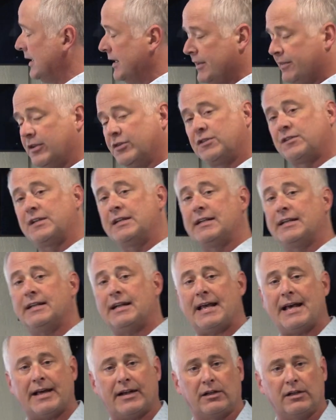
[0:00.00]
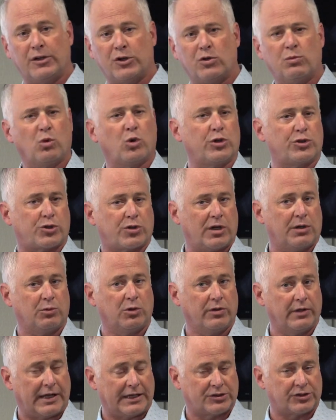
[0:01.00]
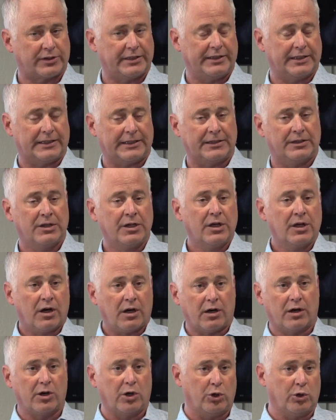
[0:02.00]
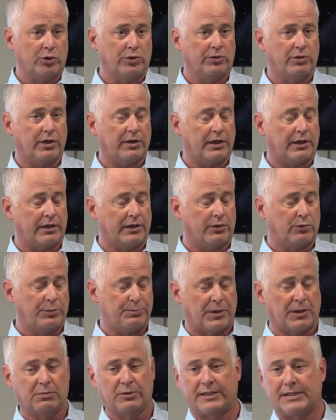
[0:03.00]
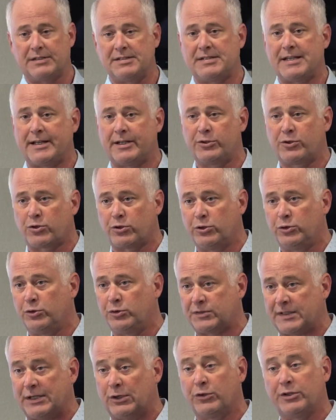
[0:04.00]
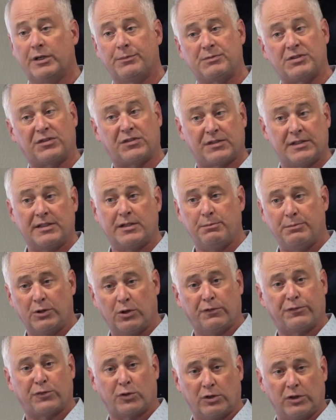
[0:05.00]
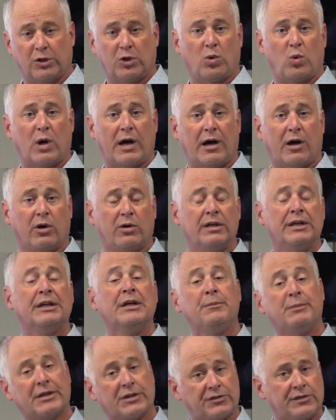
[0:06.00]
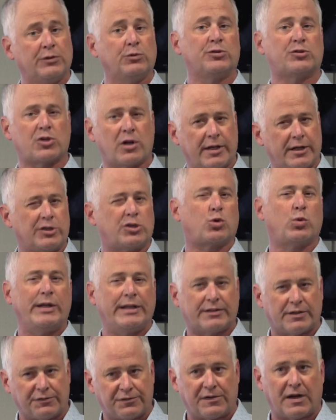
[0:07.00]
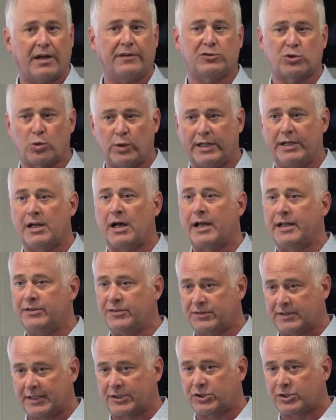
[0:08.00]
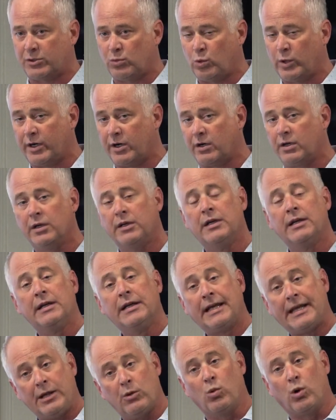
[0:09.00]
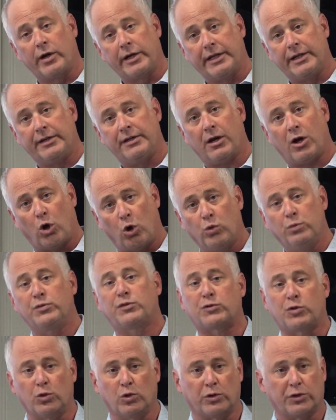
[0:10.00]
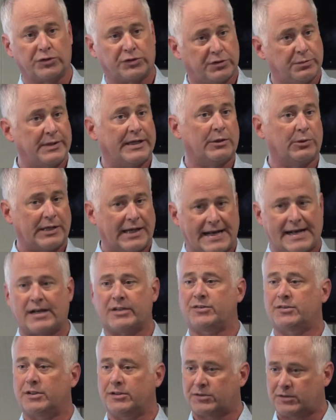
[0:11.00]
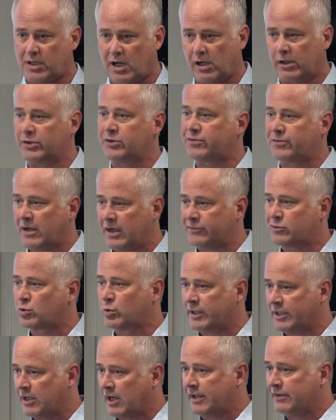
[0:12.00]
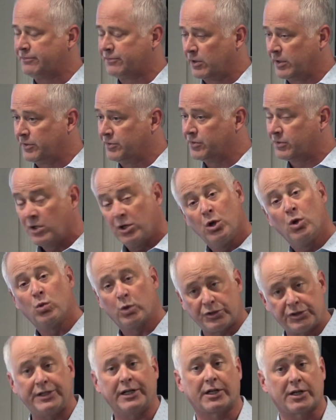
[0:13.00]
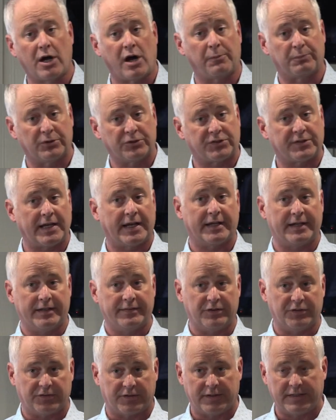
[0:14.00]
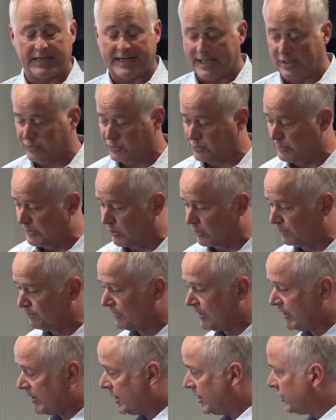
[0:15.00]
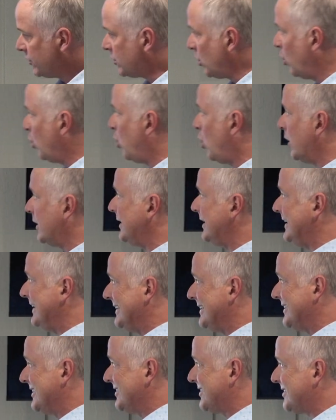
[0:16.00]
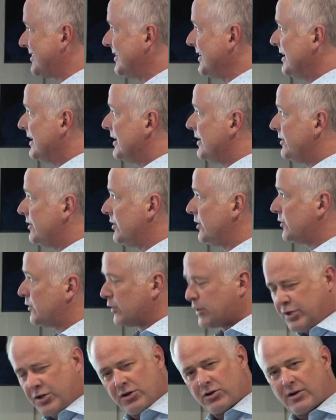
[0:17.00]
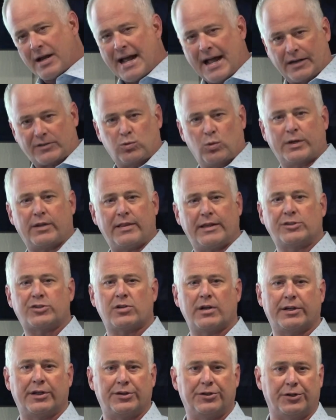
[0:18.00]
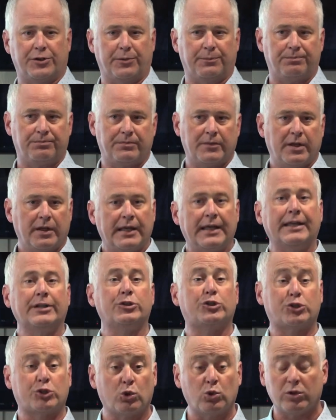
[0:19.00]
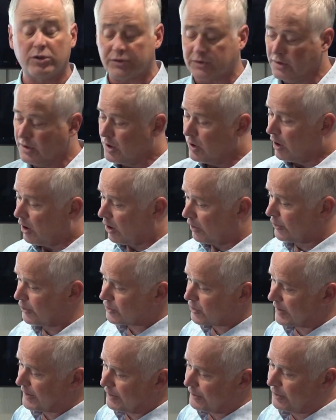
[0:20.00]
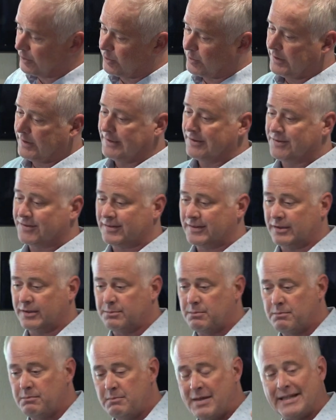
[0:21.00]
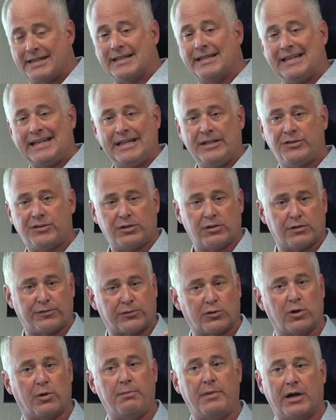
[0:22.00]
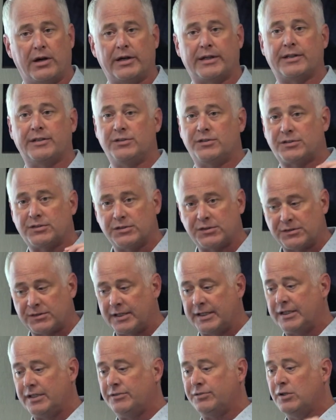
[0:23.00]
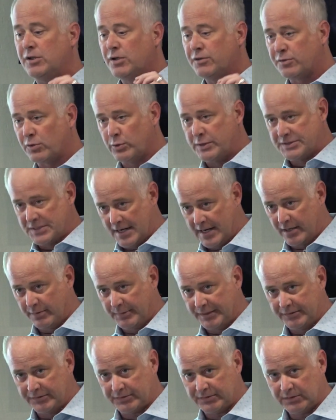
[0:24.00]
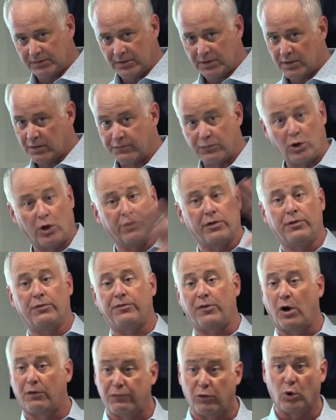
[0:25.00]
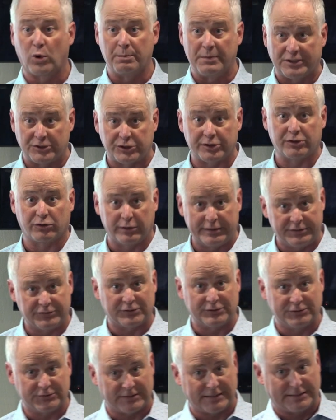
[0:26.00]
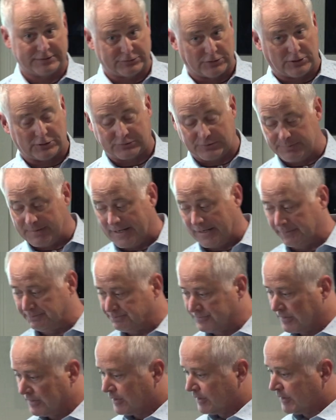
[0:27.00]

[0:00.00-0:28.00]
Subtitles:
The Senate had a little more trouble. Actually, our own Republican Ted Cruz held up the Senate bill for a little while because he was trying to tweak the 529 section where he wanted homeschoolers to be able to access college 529 funds, which he accomplished that in the Senate House bill. So what is the Secure Act? What are they trying to do? In short, all they're trying to do is make it easier for Americans to save for retirement, for all the aforementioned reasons that I talked about.